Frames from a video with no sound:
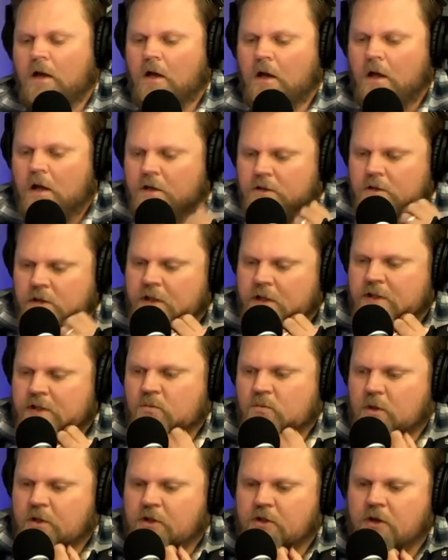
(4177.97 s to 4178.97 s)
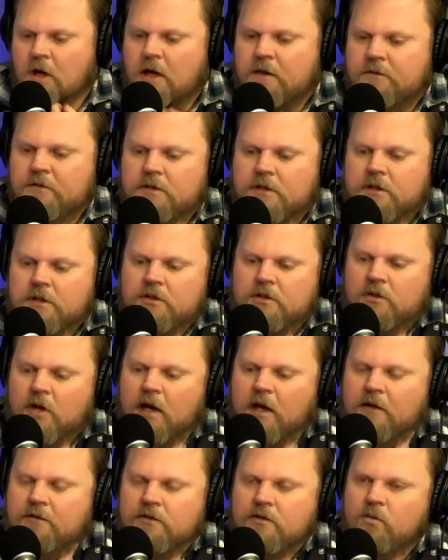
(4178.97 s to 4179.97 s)
So this is what drives
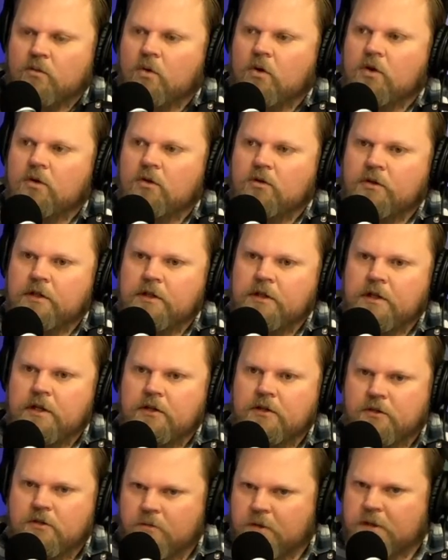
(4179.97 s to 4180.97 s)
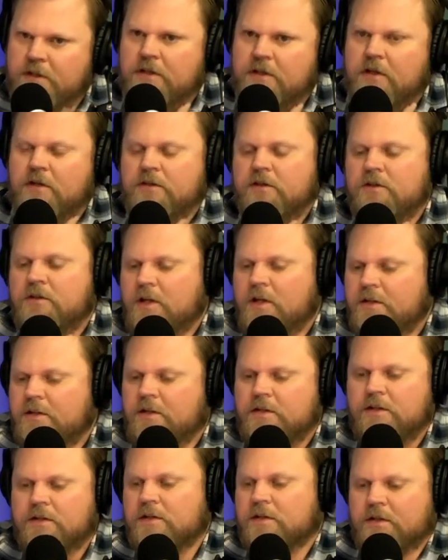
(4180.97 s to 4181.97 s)
drives the world, and there's the reason there's
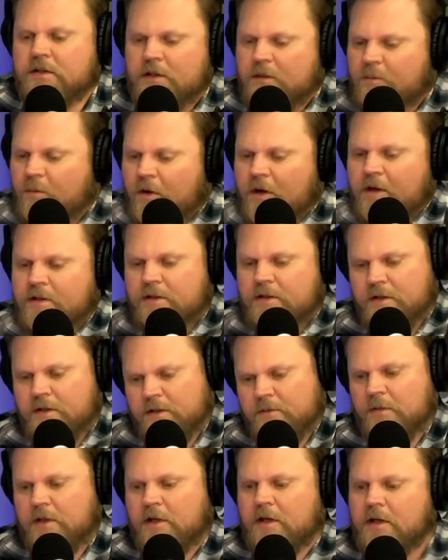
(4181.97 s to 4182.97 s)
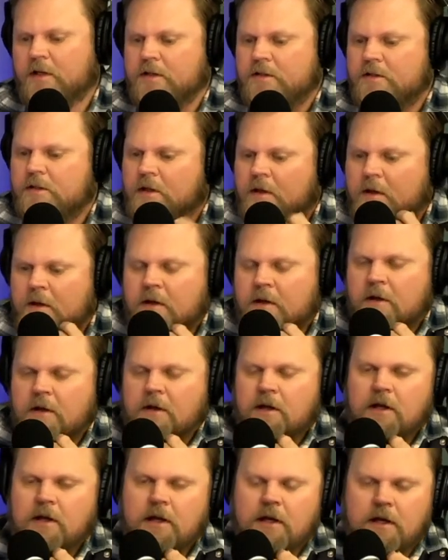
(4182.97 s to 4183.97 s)
injustices and oppression is because
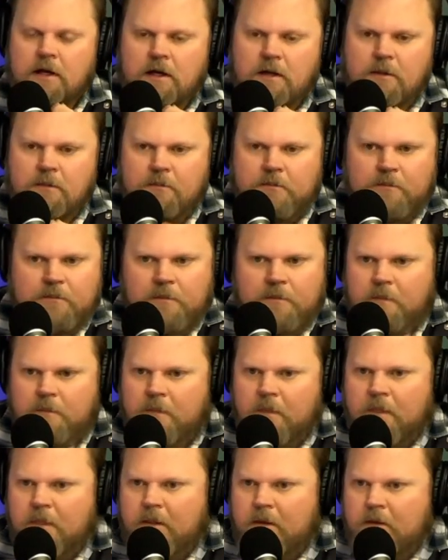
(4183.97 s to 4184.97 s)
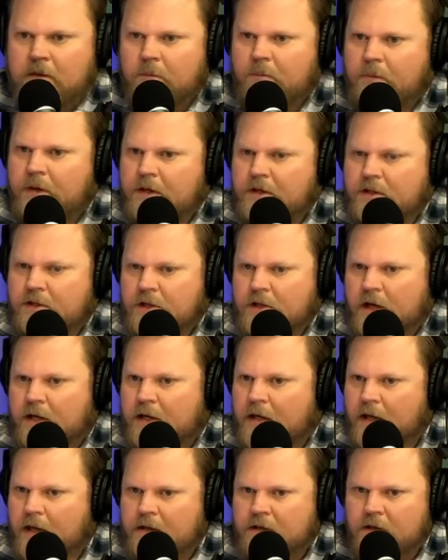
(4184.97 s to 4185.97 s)
um, the big
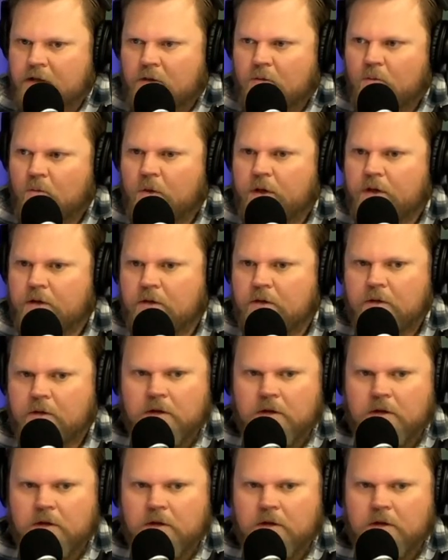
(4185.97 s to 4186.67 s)
gigantic wheel